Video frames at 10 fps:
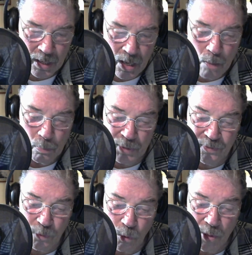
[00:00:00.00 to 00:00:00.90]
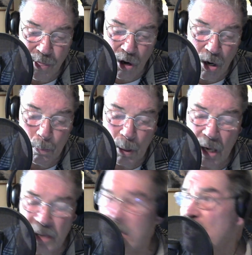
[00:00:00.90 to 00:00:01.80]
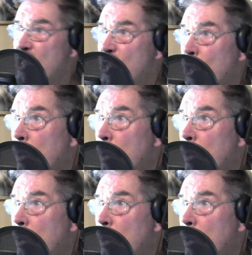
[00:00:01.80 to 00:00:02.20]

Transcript: put forth a partition